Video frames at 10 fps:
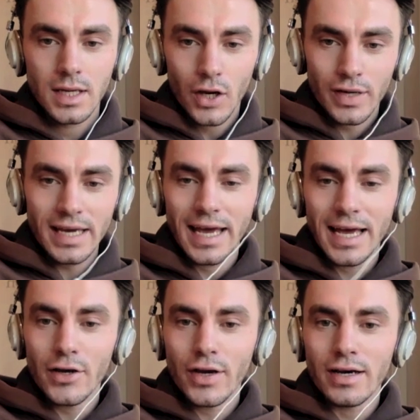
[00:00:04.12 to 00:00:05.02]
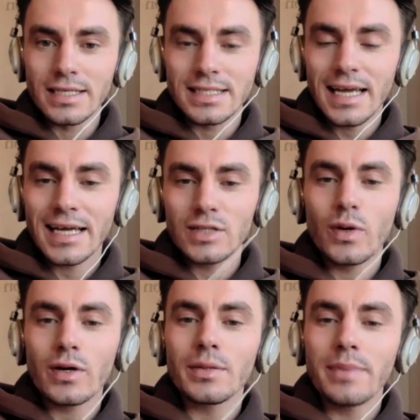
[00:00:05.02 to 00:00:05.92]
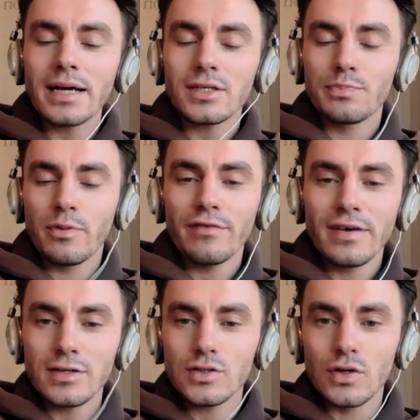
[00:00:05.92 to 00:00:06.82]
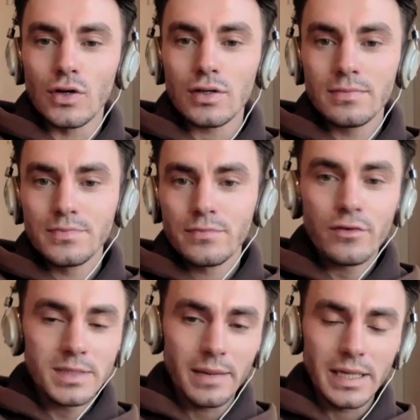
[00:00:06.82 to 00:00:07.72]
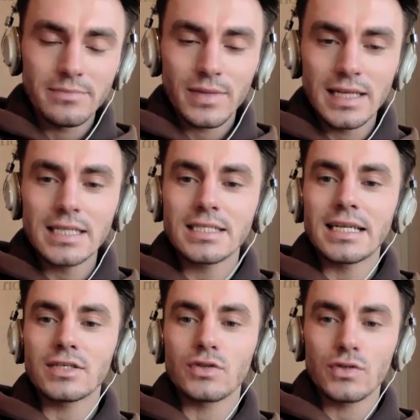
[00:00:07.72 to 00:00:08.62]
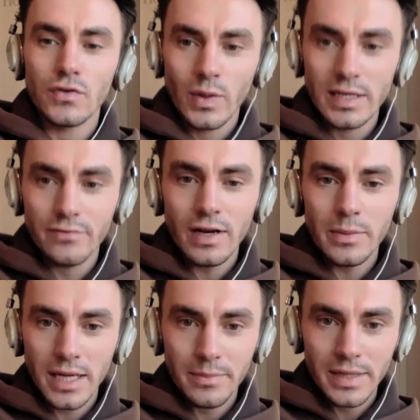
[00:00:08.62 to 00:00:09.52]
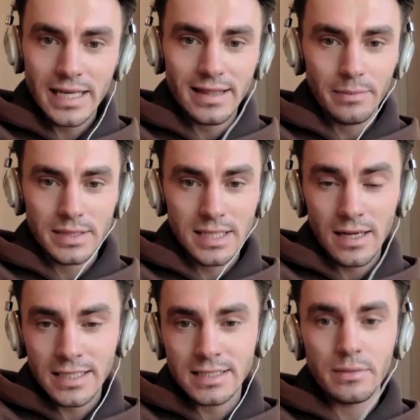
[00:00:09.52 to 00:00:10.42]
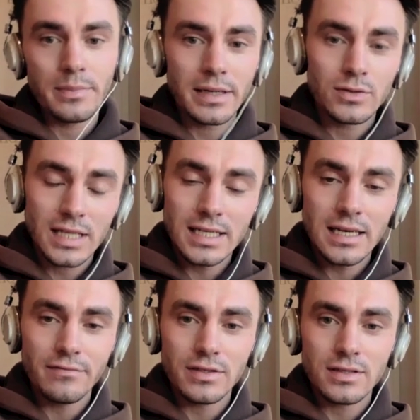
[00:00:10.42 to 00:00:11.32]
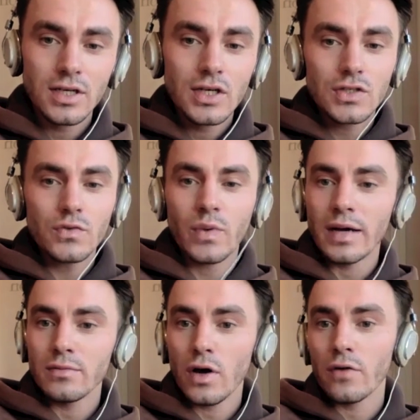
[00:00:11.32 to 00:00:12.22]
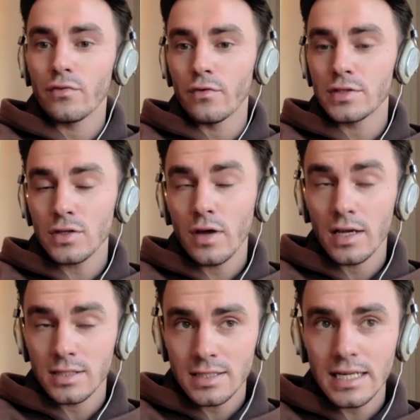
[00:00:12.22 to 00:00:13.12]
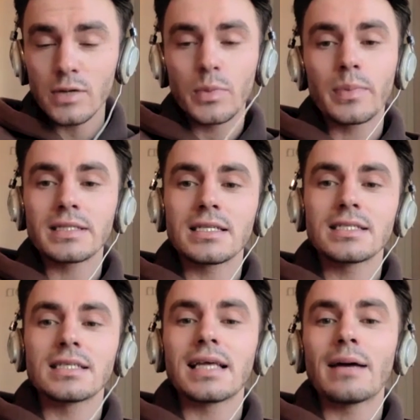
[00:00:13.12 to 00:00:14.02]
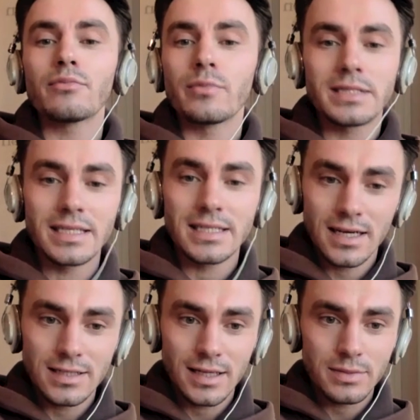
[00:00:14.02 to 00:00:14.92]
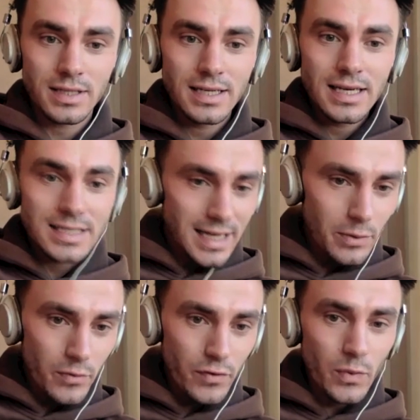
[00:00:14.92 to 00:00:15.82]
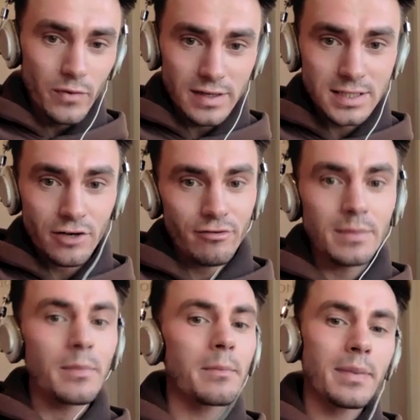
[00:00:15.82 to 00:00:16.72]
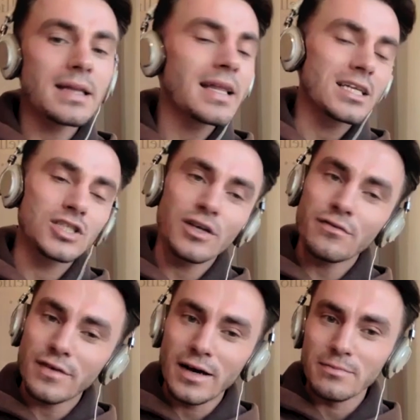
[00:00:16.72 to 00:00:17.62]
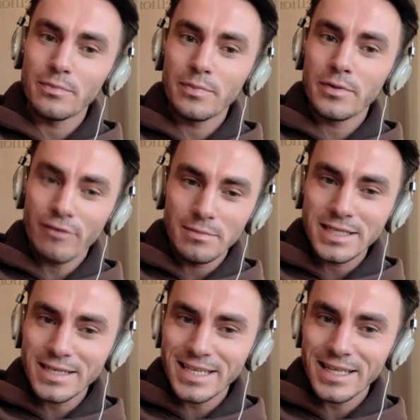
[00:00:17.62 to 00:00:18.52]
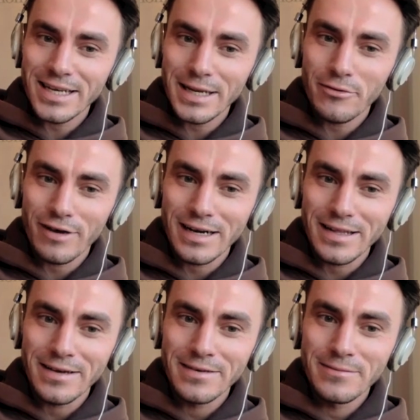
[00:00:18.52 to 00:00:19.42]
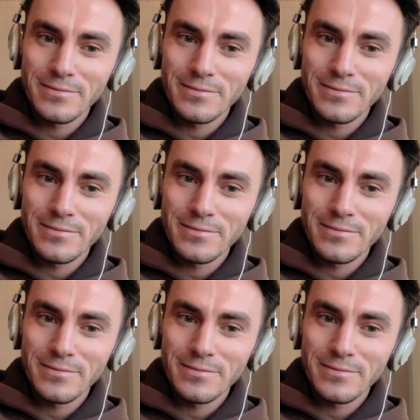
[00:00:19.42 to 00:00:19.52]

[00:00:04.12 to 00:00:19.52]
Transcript: Okay, hello guys, and welcome back to Bright Founders Talk from Temy, an international software development company that designs, builds, and delivers software for sustainable businesses and promising startups. Today we've got with us Karim Ben-Jaafar. Karim, did I say the name correctly there?